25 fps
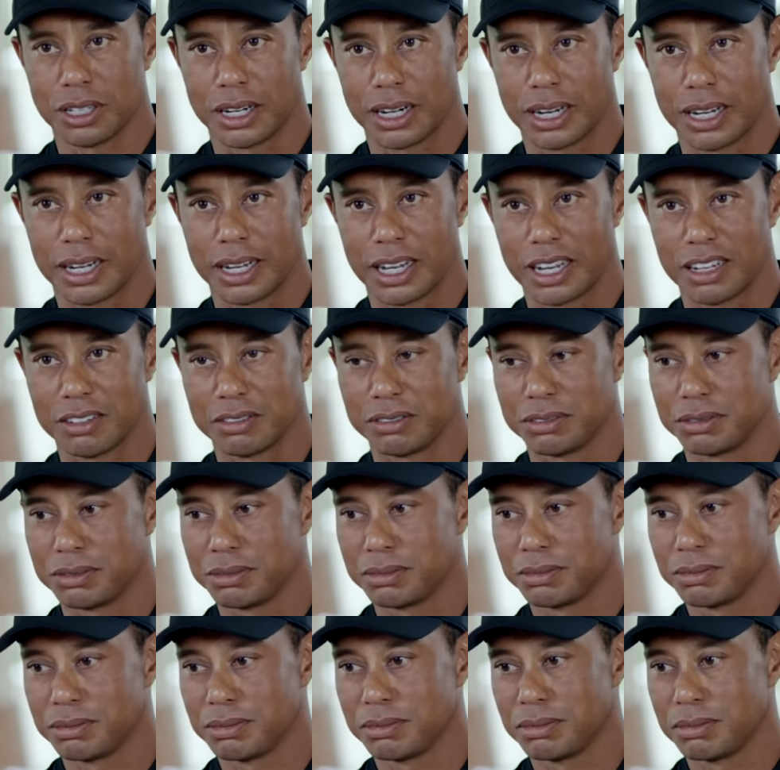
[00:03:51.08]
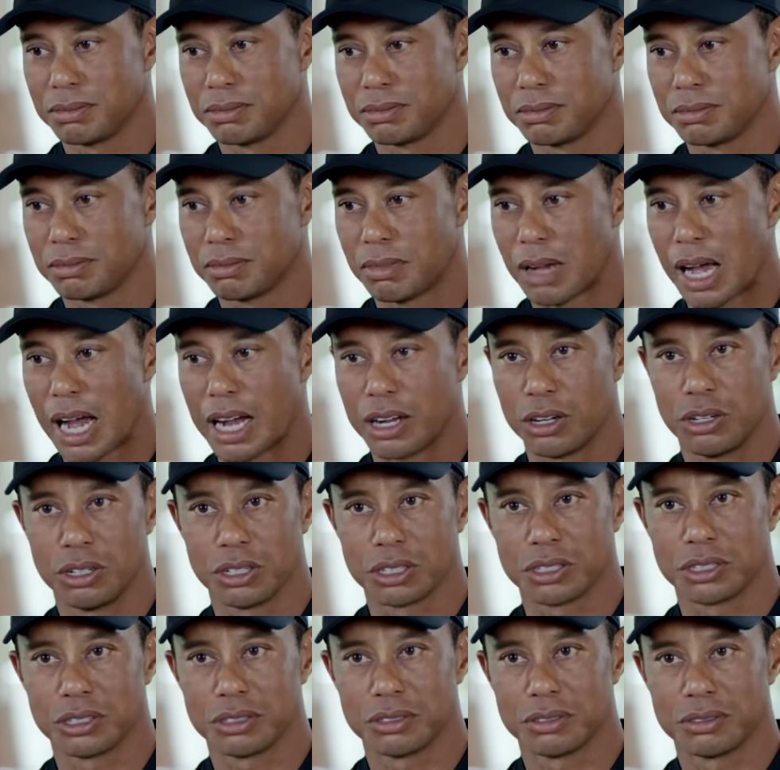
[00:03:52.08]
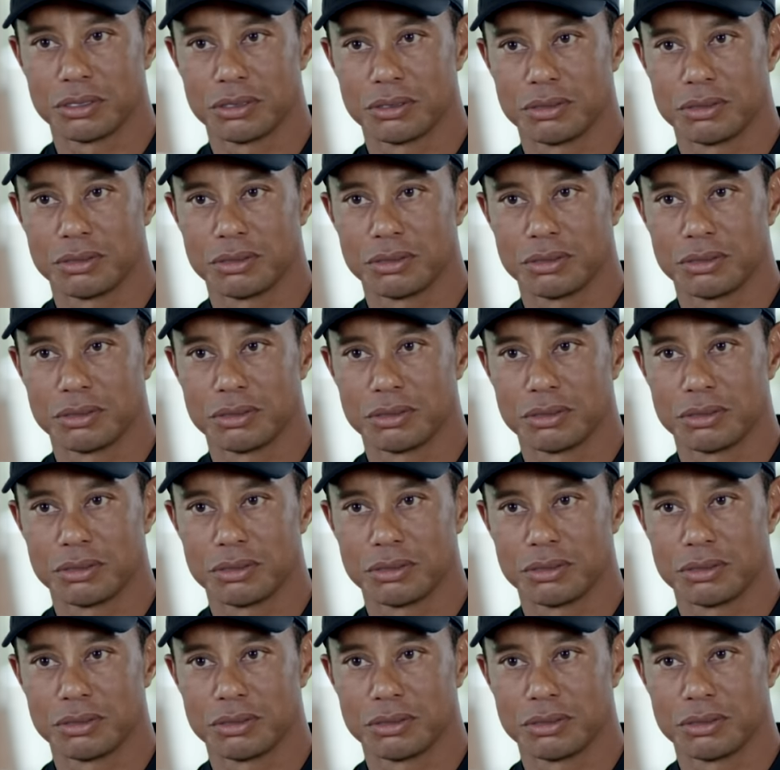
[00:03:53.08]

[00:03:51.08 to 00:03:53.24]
than I have high hooks.